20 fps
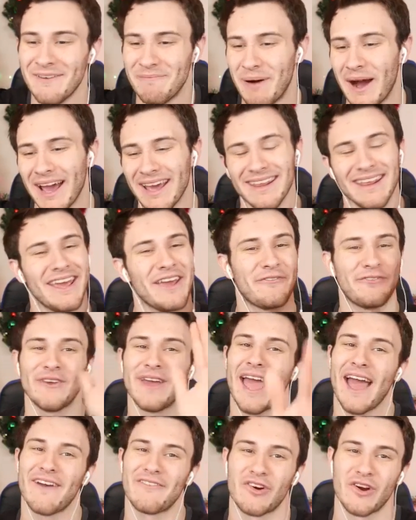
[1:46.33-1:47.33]
But if
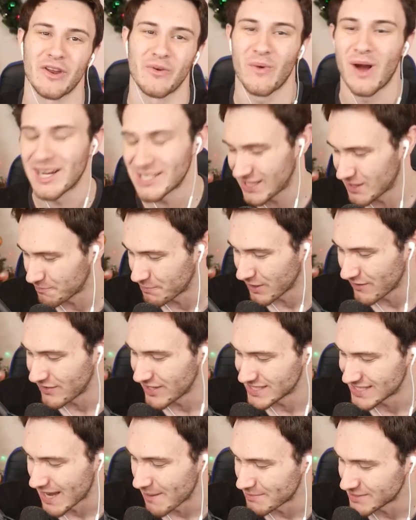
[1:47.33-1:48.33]
you have already watched the
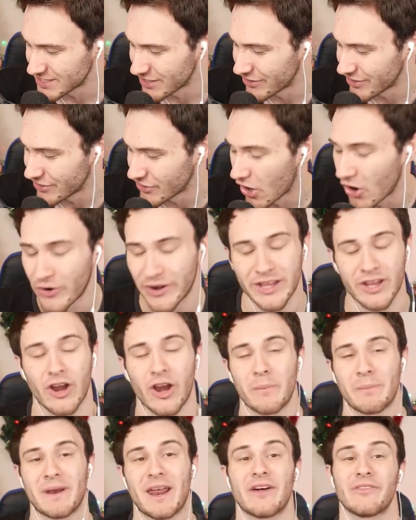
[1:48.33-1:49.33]
previous episode and you're already
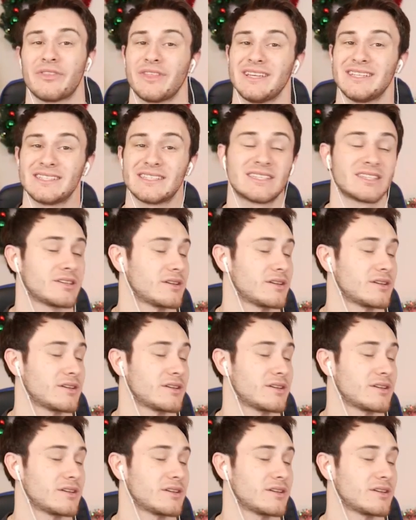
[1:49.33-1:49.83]
caught up on how the